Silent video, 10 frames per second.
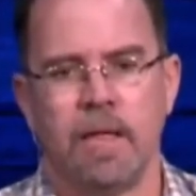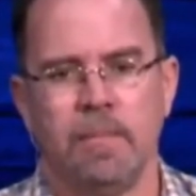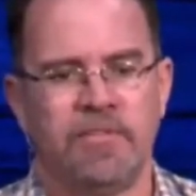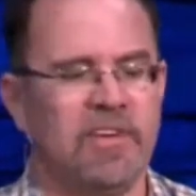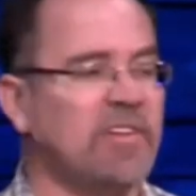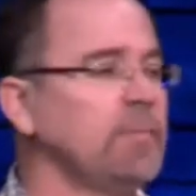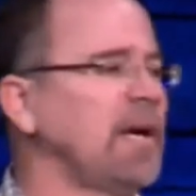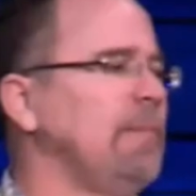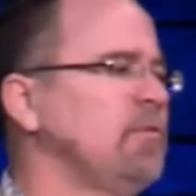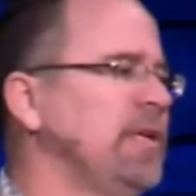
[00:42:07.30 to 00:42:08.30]
But see,
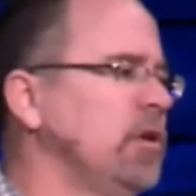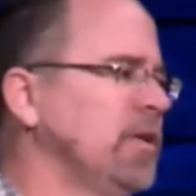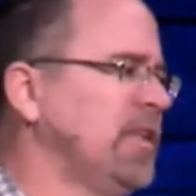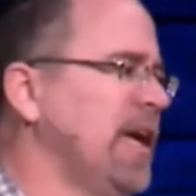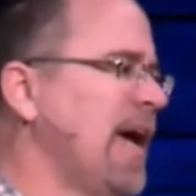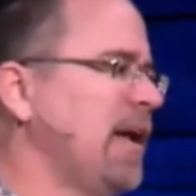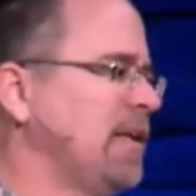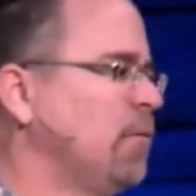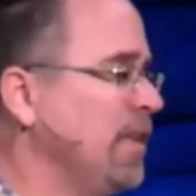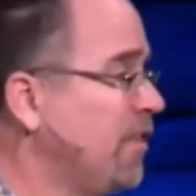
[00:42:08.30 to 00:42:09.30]
sometimes we look at the
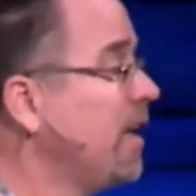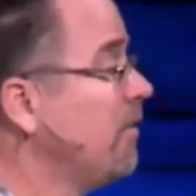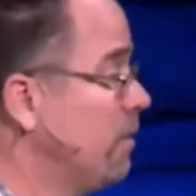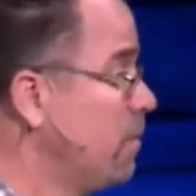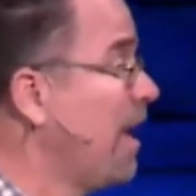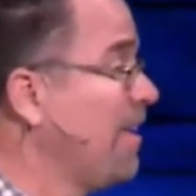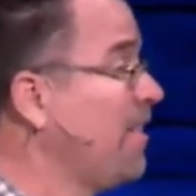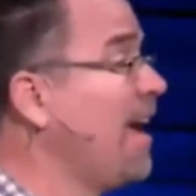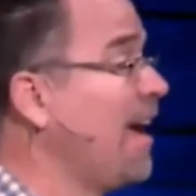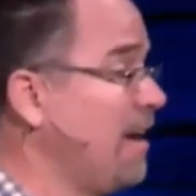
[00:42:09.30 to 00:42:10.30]
addict and we think of him like
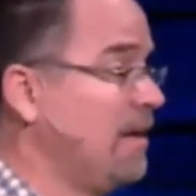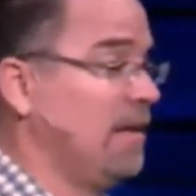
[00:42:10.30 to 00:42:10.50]
that.